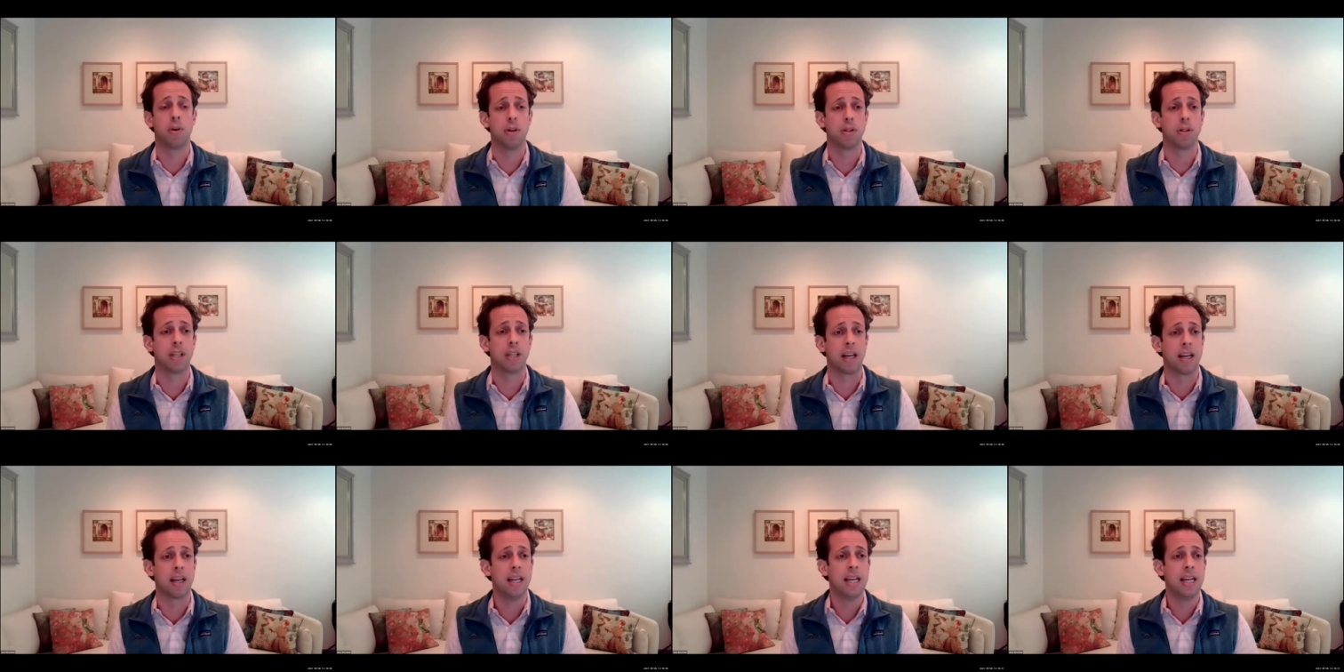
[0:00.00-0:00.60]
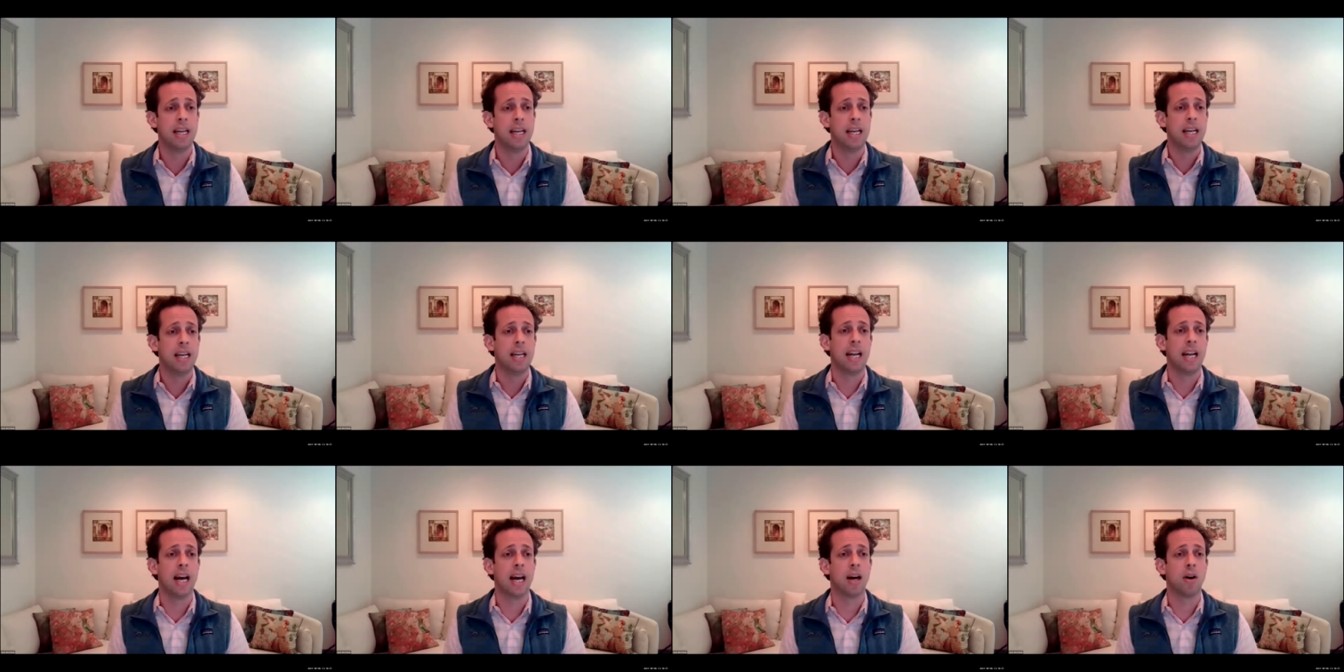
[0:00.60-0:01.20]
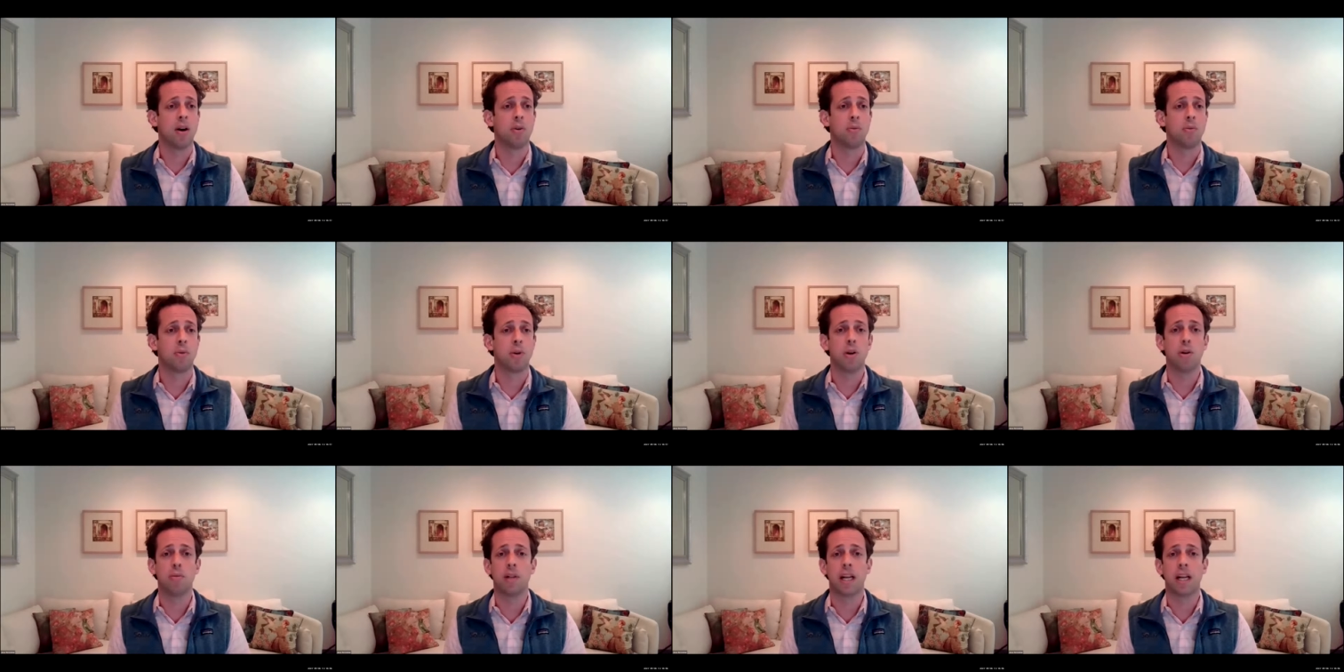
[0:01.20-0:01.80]
producing. Now,
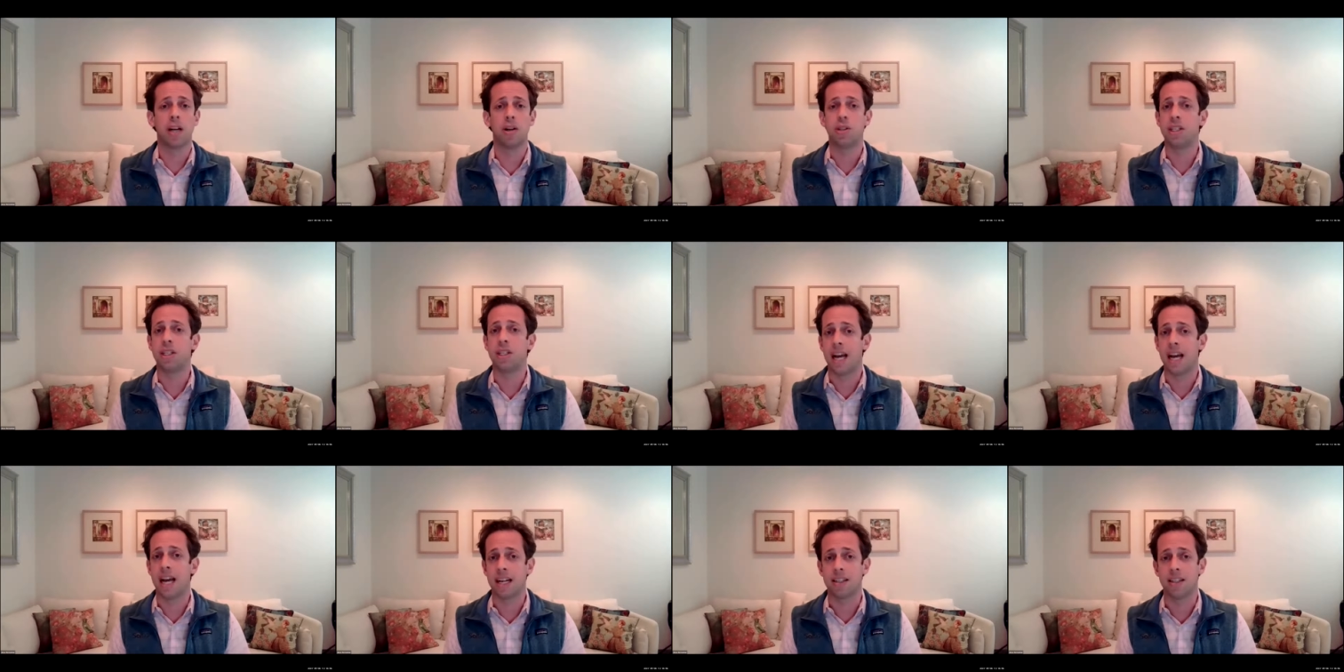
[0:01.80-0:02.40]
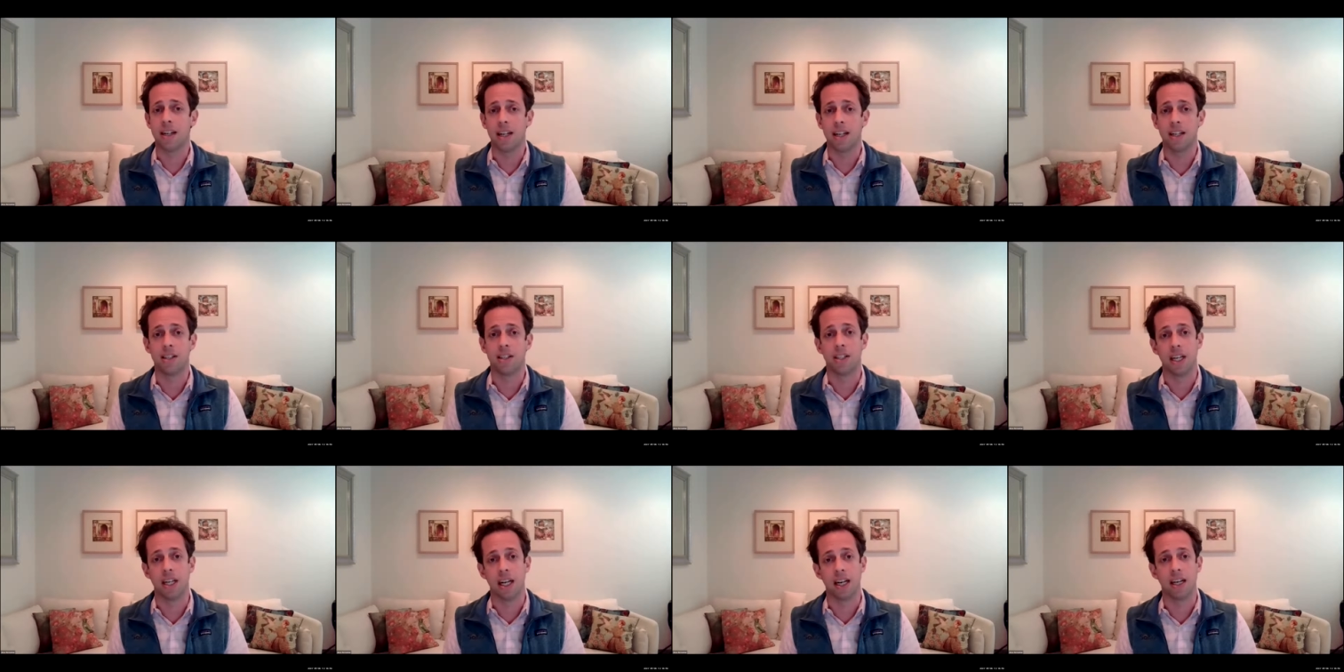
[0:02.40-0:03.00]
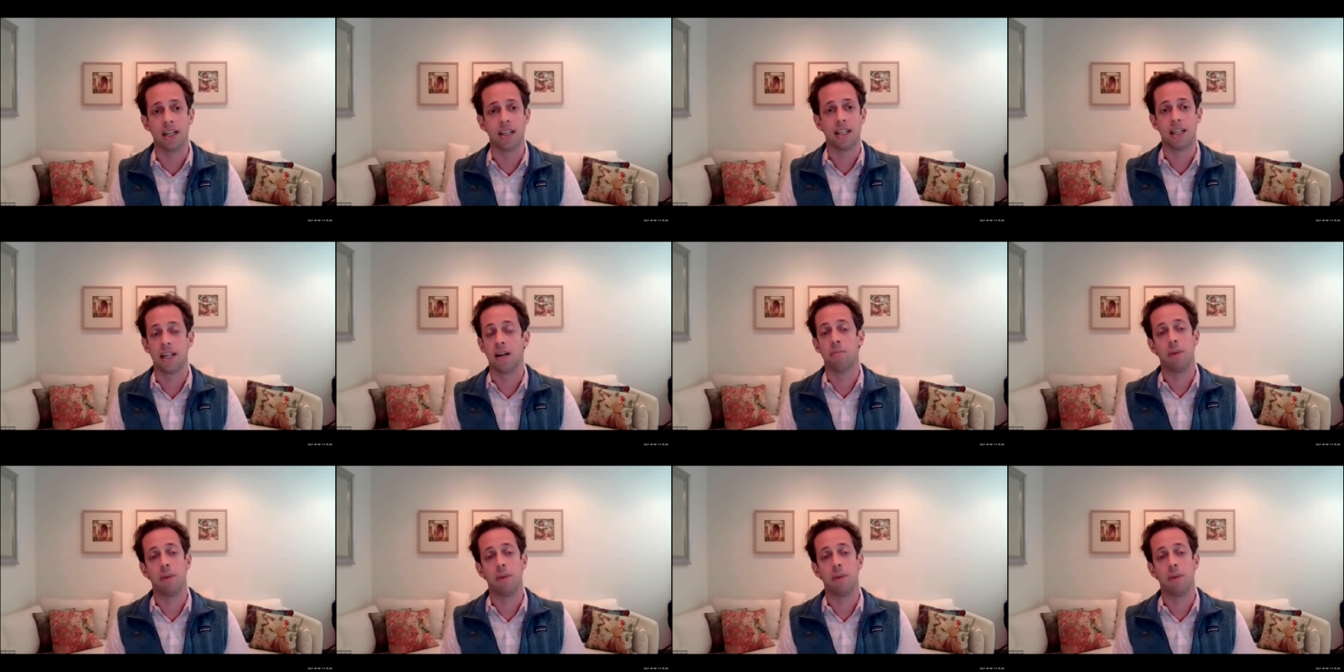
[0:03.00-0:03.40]
renewable energy technology,